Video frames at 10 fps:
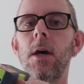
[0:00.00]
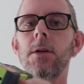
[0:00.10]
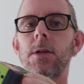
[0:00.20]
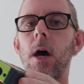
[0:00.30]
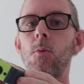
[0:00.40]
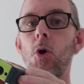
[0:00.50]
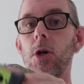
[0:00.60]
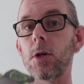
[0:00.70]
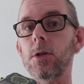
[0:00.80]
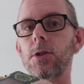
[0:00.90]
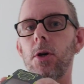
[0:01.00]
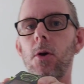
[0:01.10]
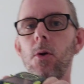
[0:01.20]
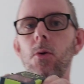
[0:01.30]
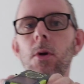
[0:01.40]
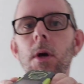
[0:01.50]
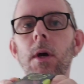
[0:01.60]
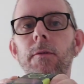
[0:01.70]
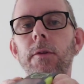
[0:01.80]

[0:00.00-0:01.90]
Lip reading: So what you can do, if